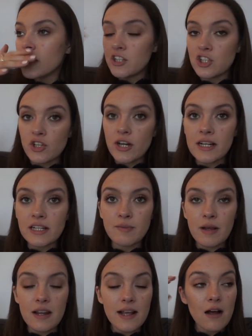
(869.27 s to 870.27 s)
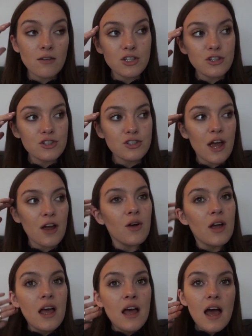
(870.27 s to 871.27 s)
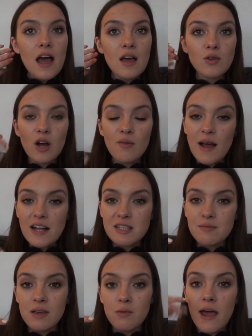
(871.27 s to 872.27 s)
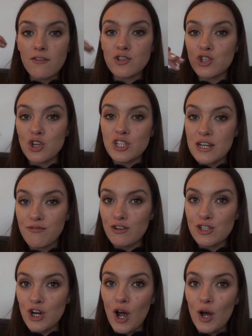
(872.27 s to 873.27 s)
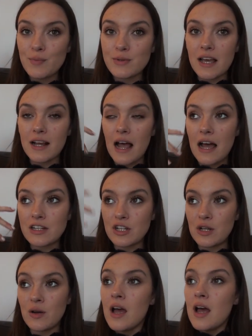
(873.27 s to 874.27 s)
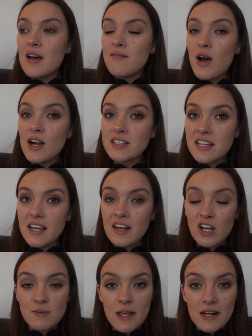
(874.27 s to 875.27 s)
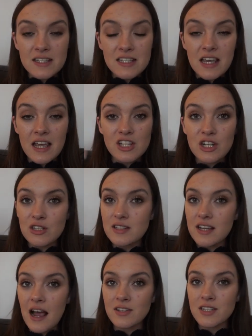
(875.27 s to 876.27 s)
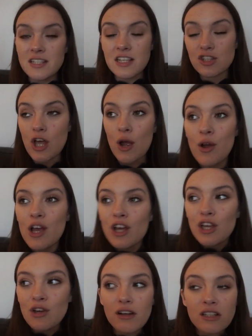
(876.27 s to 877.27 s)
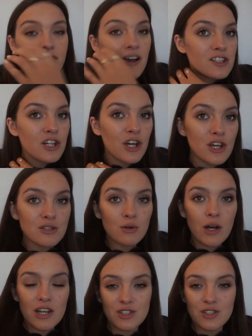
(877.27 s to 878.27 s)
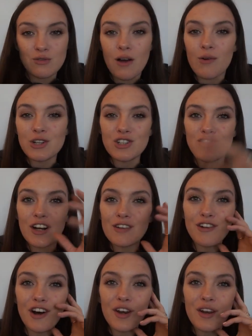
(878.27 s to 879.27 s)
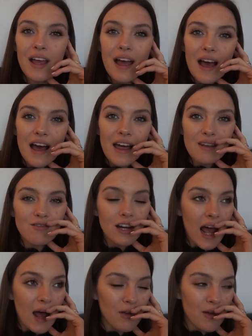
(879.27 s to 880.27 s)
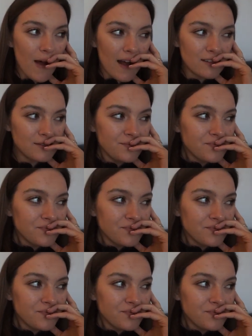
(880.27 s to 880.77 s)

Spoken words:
she's training to be an accountant. So compared to me, we have such different jobs. Like, I do marketing and hospitality and she does accountancy. So you guys have asked her some questions as well, which is really fun and I'm really happy about.